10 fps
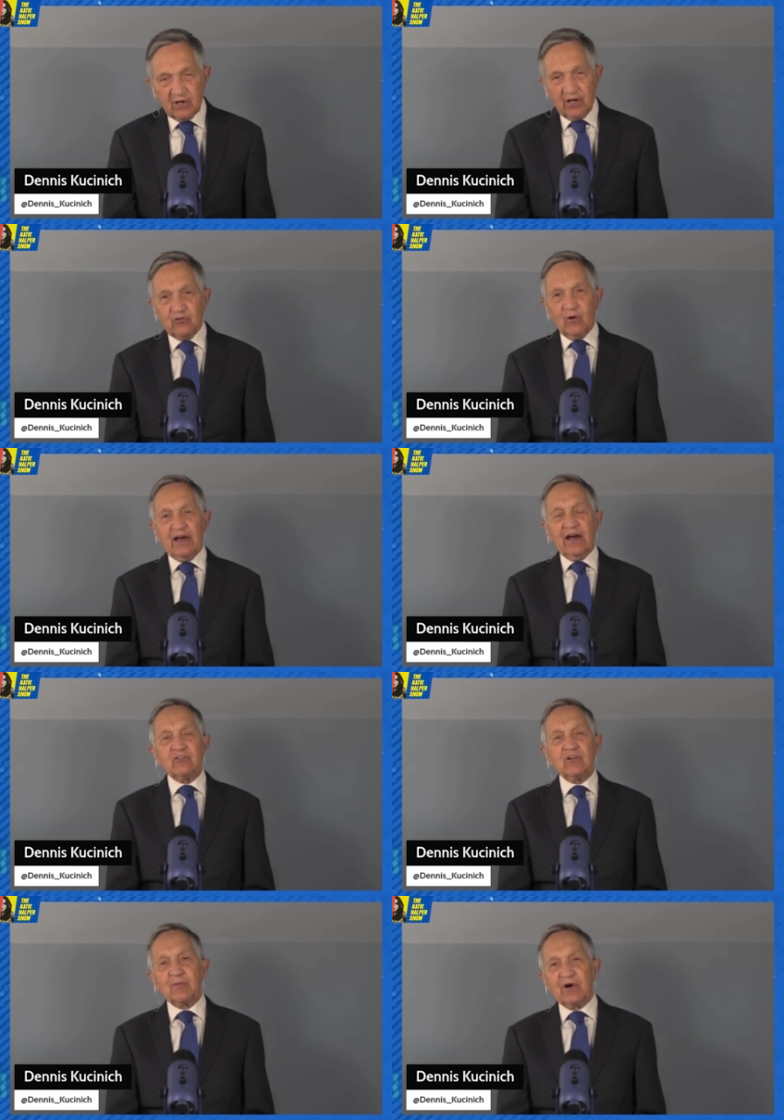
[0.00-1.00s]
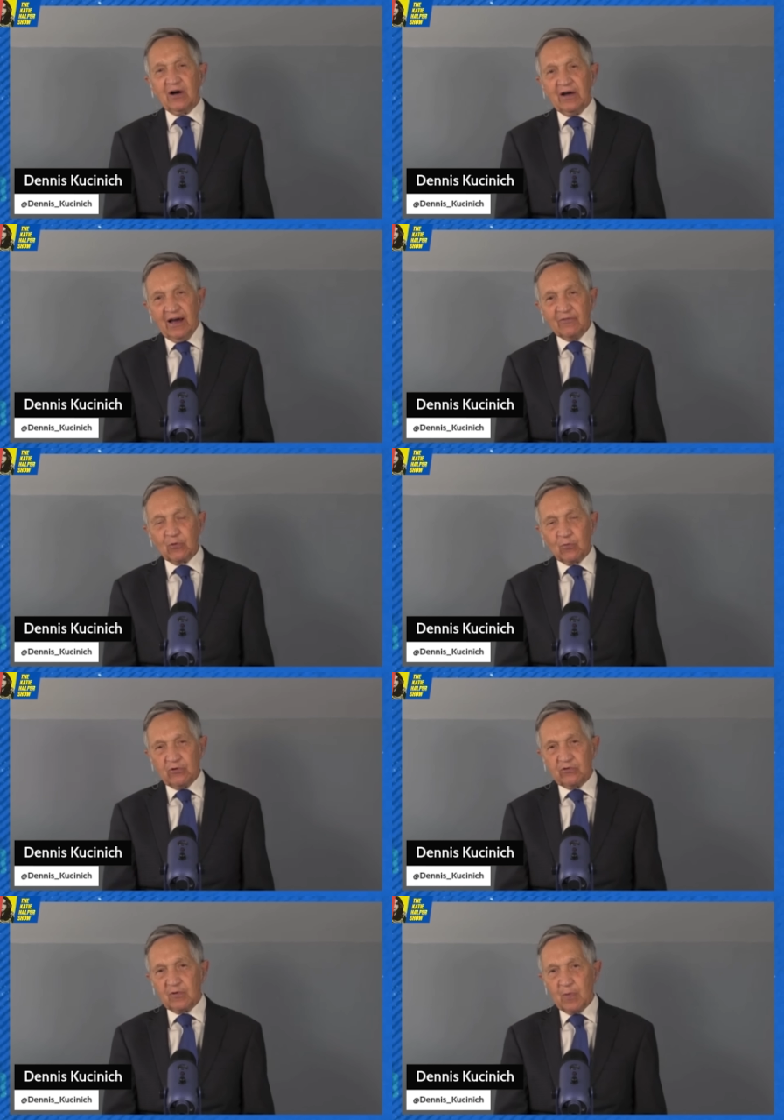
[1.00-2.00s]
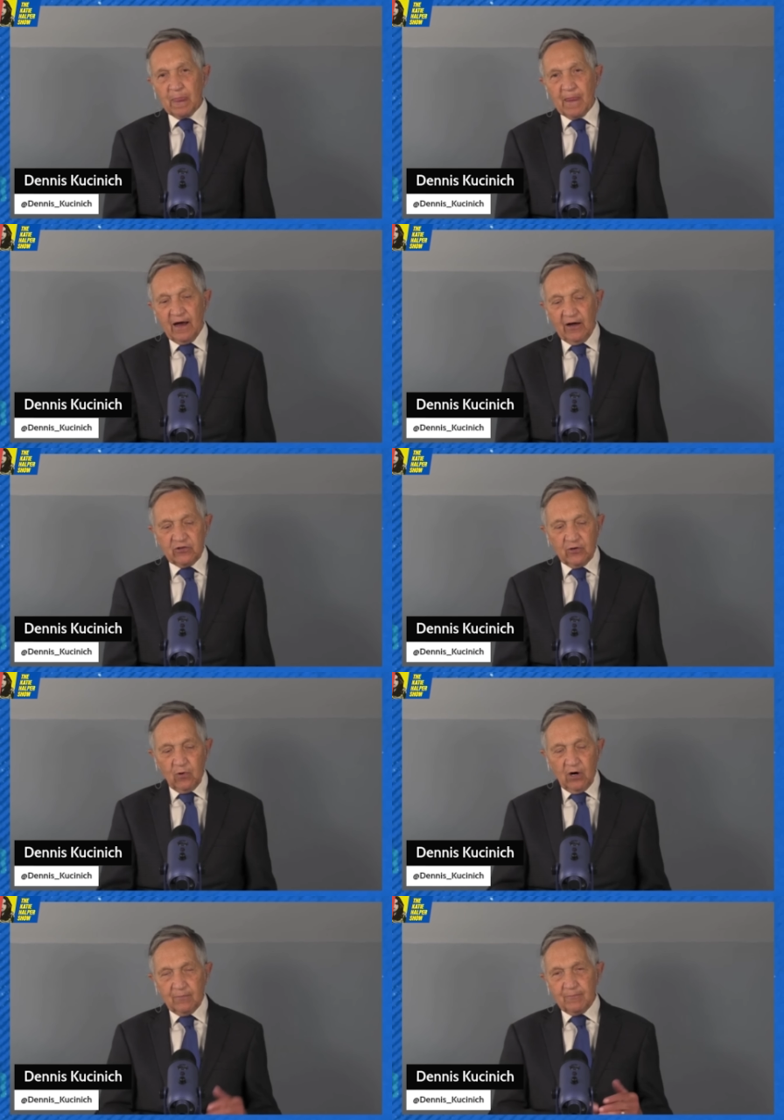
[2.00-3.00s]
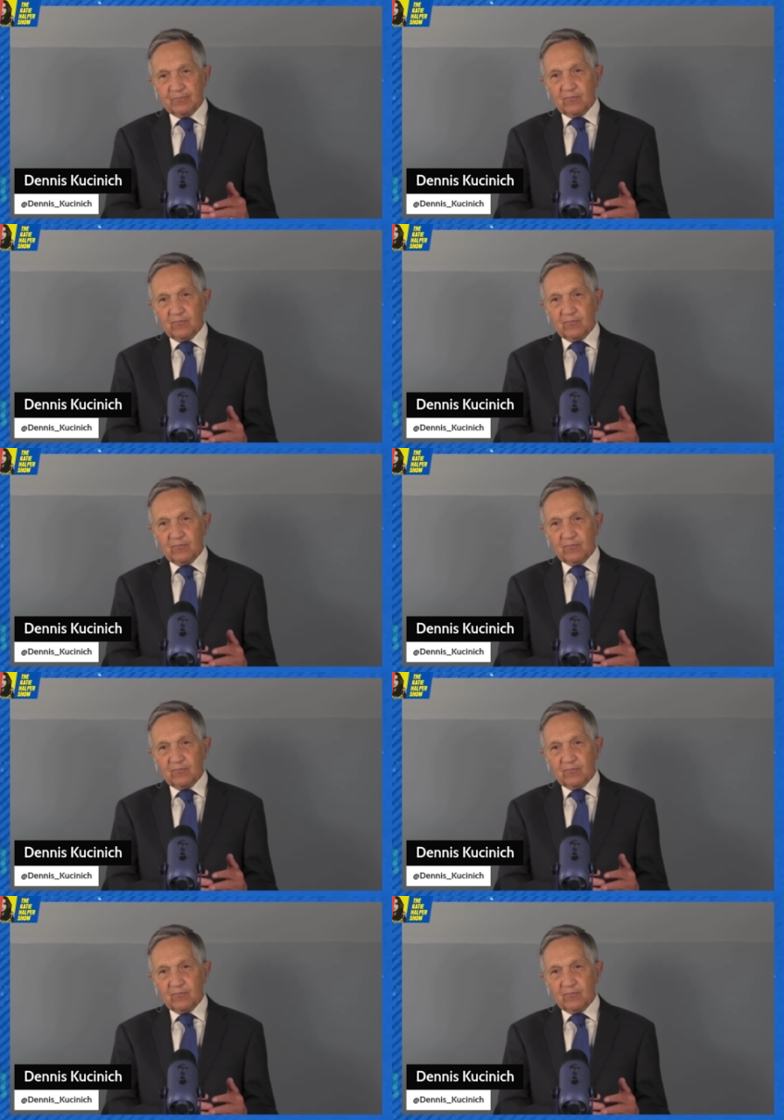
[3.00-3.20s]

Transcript: And so I asked him afterwards, I said, well,